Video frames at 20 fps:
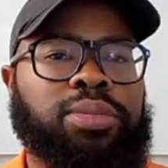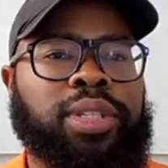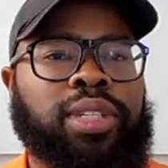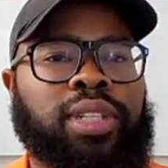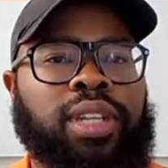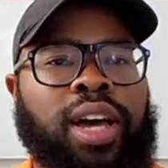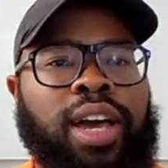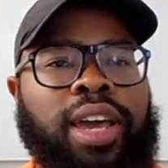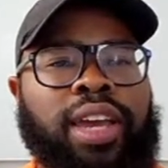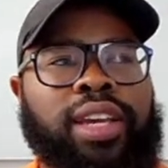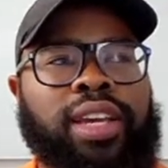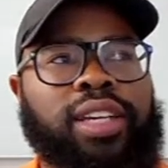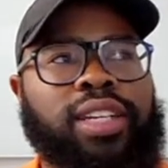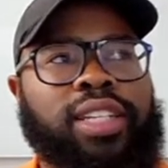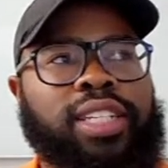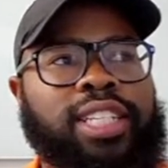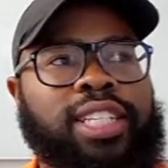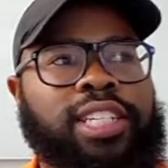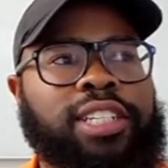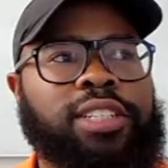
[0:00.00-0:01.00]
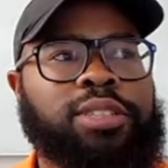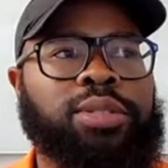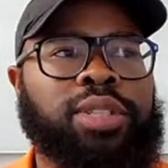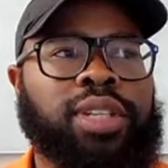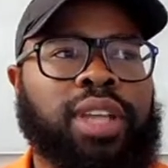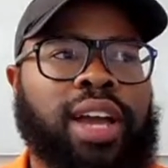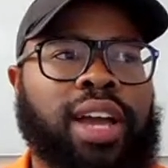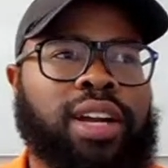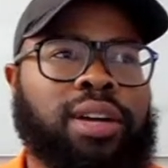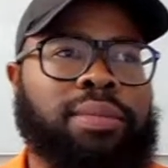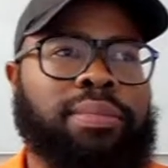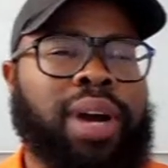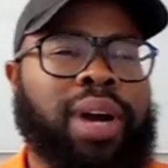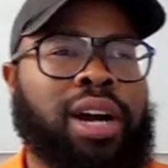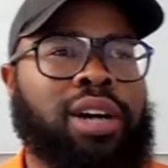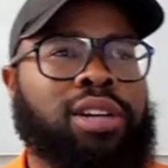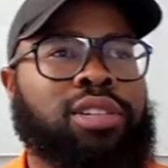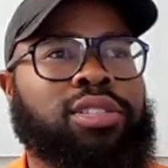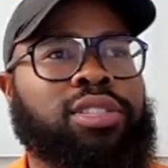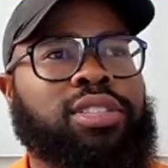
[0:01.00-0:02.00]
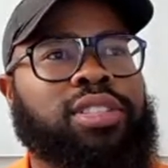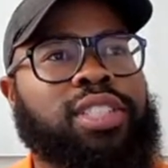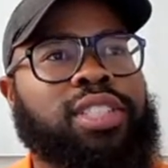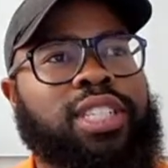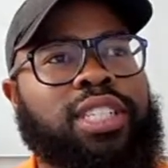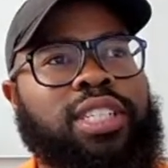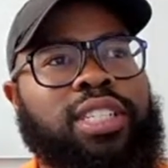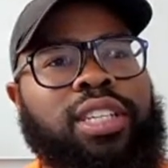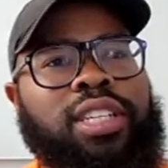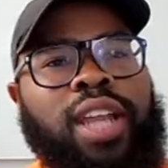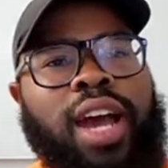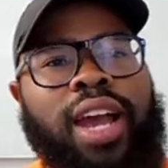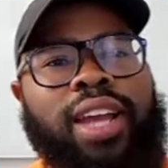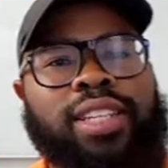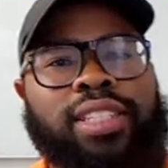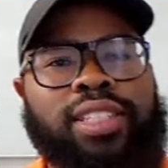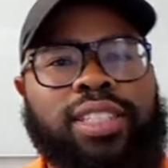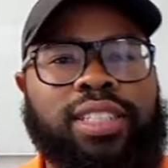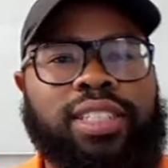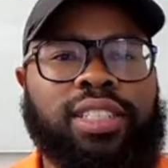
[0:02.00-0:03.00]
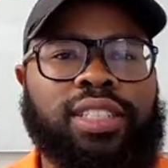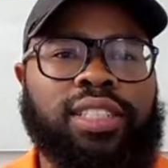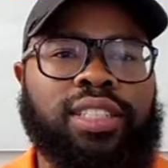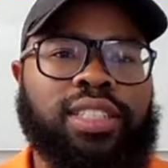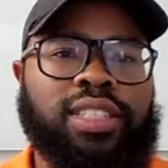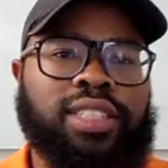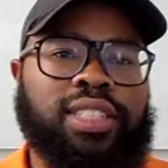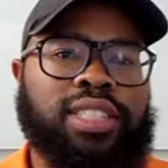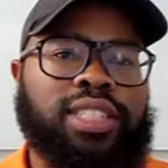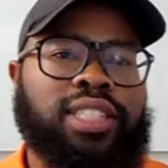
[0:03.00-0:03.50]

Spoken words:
With like about 90.